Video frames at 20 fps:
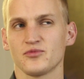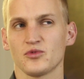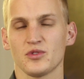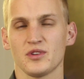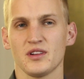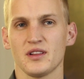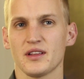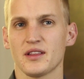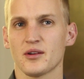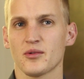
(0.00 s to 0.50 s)

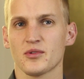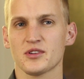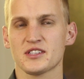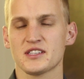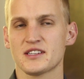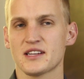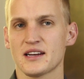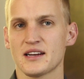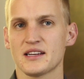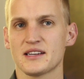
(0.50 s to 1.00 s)
Really, there
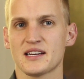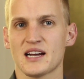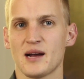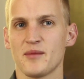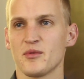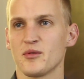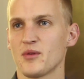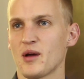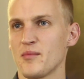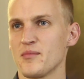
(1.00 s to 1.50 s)
wasn't any
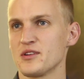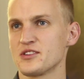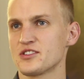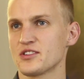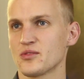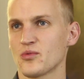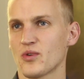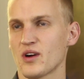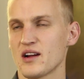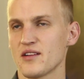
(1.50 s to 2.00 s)
time in my
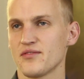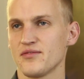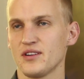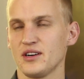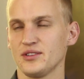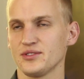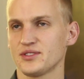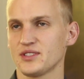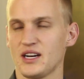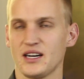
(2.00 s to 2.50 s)
mission where I
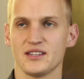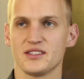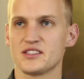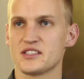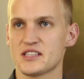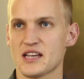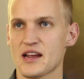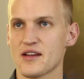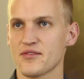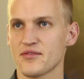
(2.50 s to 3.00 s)
felt
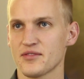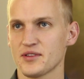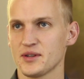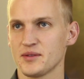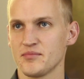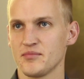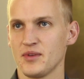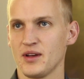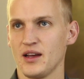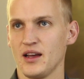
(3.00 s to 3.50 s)
unsafe.
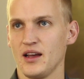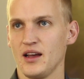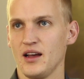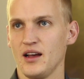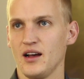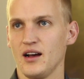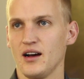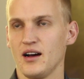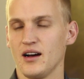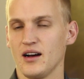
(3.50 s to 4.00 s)

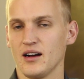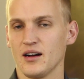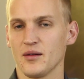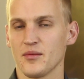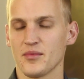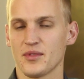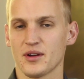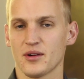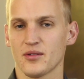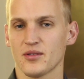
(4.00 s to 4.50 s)

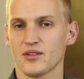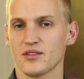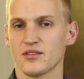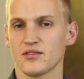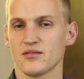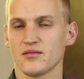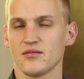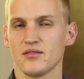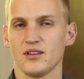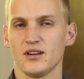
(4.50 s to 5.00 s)
There
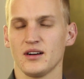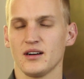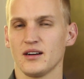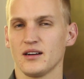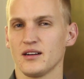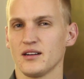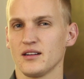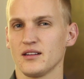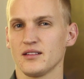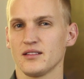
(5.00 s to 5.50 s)
were
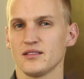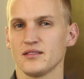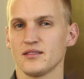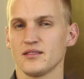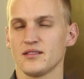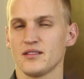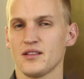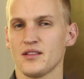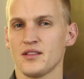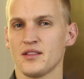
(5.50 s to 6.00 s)

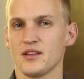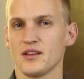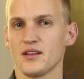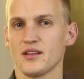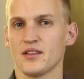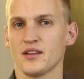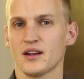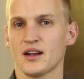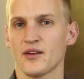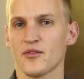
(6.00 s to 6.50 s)

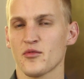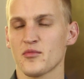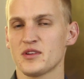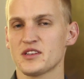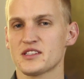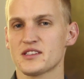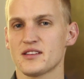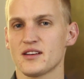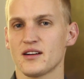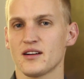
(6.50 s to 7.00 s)
the
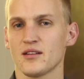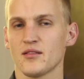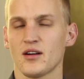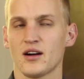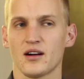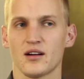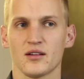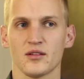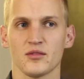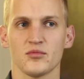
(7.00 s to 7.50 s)
governments there
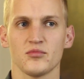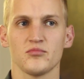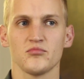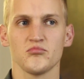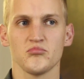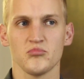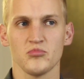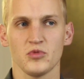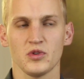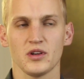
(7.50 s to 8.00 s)
are,
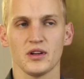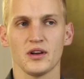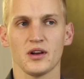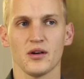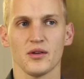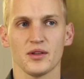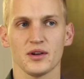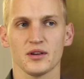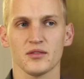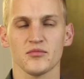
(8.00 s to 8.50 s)

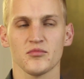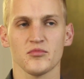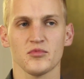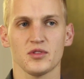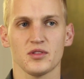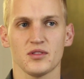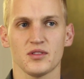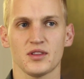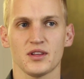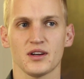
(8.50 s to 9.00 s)

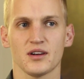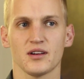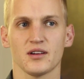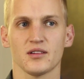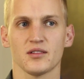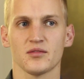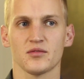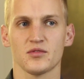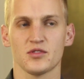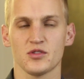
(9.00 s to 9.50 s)

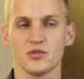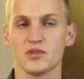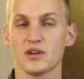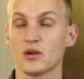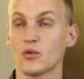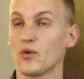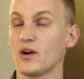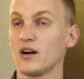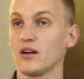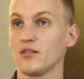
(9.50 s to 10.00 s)
they're
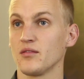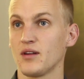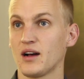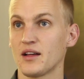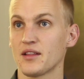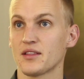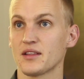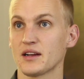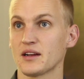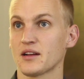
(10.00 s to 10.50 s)
doing well,
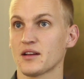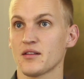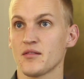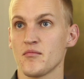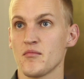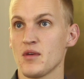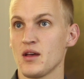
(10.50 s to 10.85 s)
I think.